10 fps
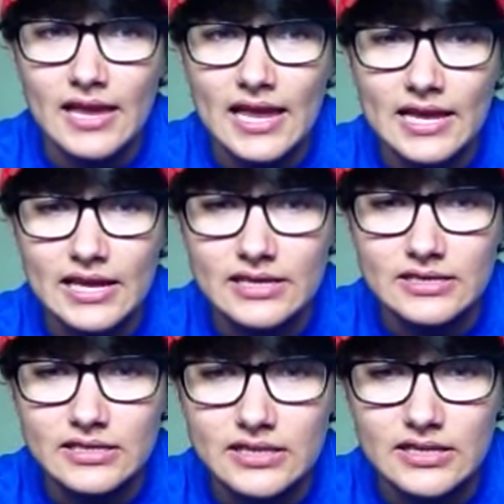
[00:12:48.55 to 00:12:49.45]

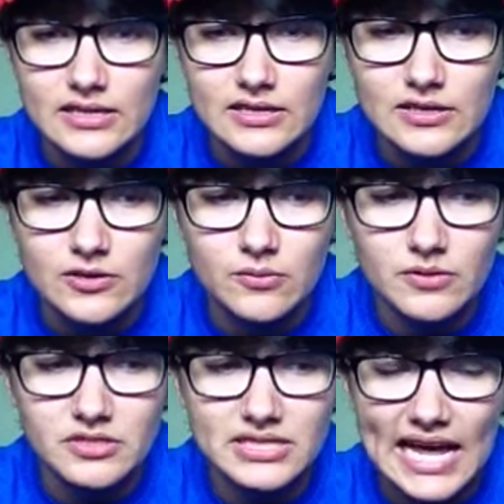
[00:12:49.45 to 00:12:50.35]
and you were just